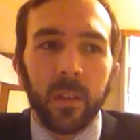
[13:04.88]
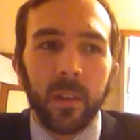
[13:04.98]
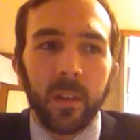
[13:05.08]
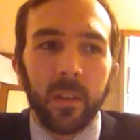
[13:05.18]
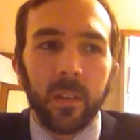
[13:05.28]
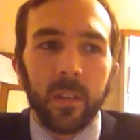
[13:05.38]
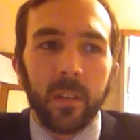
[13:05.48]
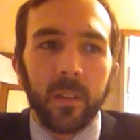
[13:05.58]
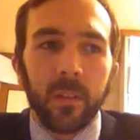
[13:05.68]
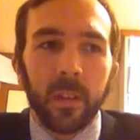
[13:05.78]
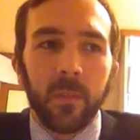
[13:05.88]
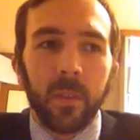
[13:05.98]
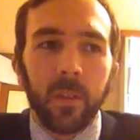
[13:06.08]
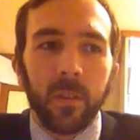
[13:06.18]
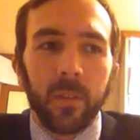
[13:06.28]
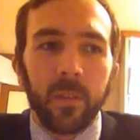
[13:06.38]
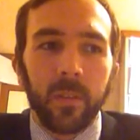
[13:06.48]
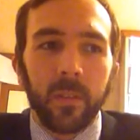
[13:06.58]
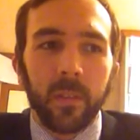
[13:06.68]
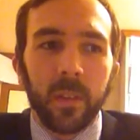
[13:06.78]
And I've
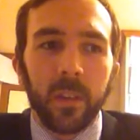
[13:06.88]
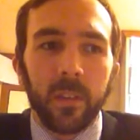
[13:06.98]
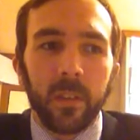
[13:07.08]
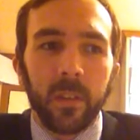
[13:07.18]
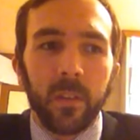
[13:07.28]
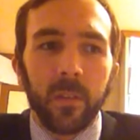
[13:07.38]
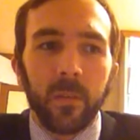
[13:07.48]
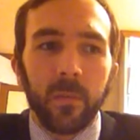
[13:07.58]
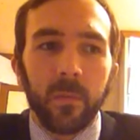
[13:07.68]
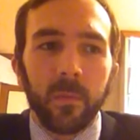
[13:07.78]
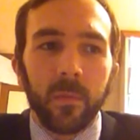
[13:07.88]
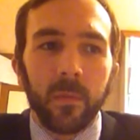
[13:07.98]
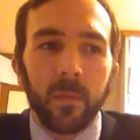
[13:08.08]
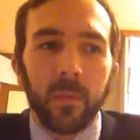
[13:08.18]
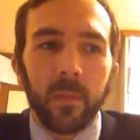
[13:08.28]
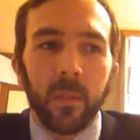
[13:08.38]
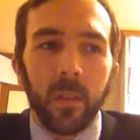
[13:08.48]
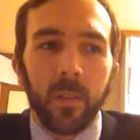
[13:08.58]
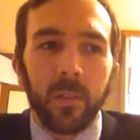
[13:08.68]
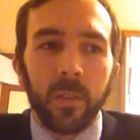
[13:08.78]
noticed lately,
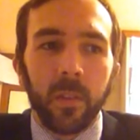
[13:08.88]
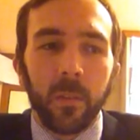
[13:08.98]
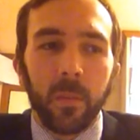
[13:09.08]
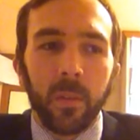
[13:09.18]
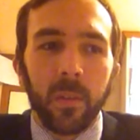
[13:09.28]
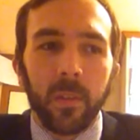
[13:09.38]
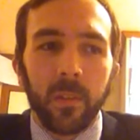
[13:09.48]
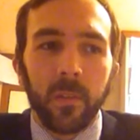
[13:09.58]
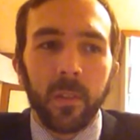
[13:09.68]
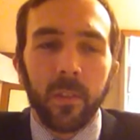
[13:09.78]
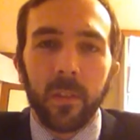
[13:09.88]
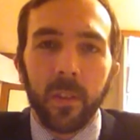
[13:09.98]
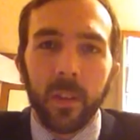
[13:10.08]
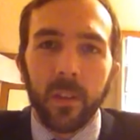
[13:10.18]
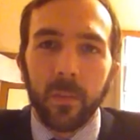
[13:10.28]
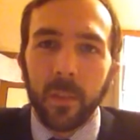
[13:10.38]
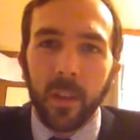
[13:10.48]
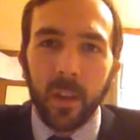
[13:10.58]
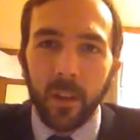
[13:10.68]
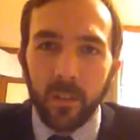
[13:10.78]
also it stuck out to me
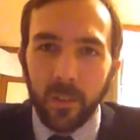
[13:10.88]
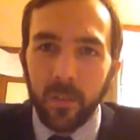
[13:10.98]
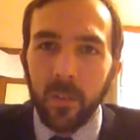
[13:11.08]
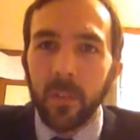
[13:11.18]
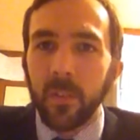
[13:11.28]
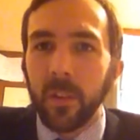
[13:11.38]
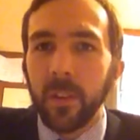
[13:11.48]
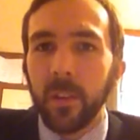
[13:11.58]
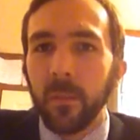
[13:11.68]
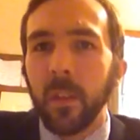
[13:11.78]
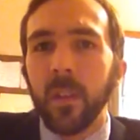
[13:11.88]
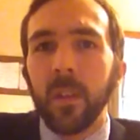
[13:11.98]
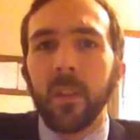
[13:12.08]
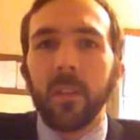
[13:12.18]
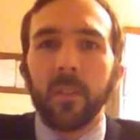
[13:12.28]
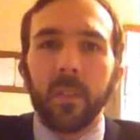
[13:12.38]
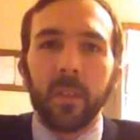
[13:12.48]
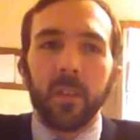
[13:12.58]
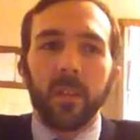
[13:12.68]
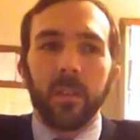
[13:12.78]
that hirelings, they'll try to get
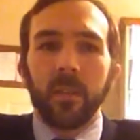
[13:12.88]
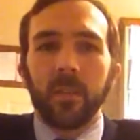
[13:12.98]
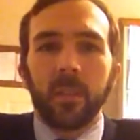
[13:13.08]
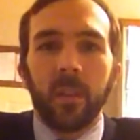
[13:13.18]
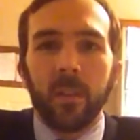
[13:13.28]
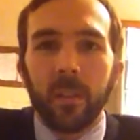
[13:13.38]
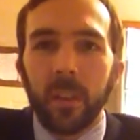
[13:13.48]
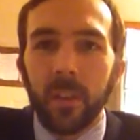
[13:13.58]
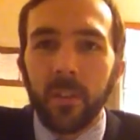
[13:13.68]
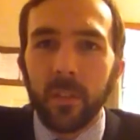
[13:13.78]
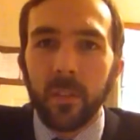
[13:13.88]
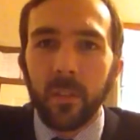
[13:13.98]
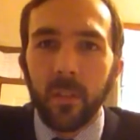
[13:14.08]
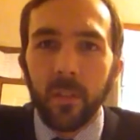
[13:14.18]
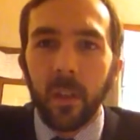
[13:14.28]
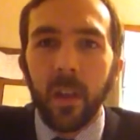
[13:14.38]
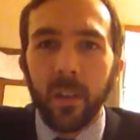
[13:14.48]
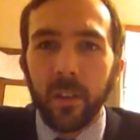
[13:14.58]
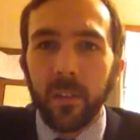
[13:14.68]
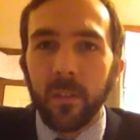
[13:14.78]
the congregation or the
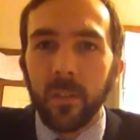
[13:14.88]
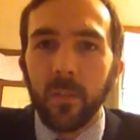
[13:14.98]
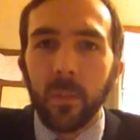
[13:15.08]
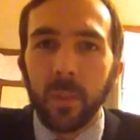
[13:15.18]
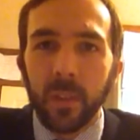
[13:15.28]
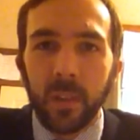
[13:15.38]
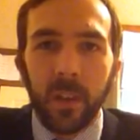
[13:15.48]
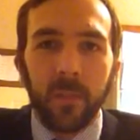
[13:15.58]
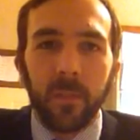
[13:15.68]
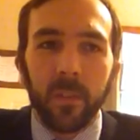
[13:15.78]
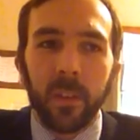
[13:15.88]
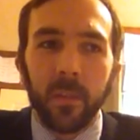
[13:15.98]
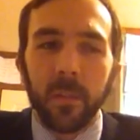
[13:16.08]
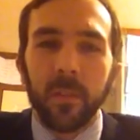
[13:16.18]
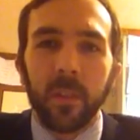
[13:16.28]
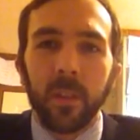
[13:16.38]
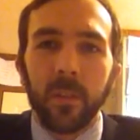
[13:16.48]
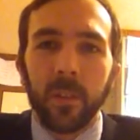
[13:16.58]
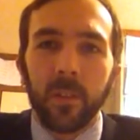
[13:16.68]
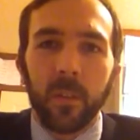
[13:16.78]
audience to repeat after them and stuff,
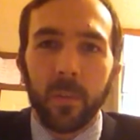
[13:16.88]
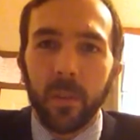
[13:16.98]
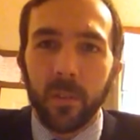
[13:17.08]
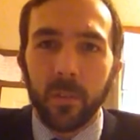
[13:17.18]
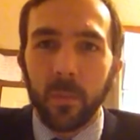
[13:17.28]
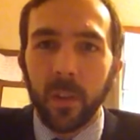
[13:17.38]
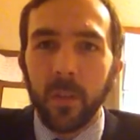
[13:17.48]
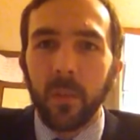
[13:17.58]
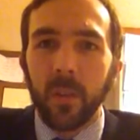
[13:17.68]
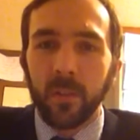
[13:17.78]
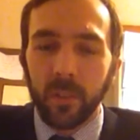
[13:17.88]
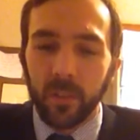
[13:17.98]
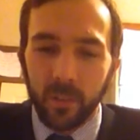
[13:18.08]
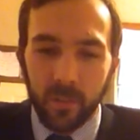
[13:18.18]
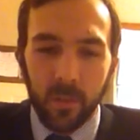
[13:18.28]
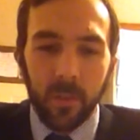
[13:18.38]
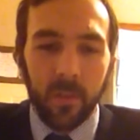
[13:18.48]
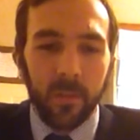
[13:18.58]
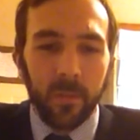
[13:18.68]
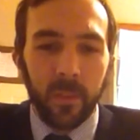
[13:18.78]
and it's all part of this brainwashing and control.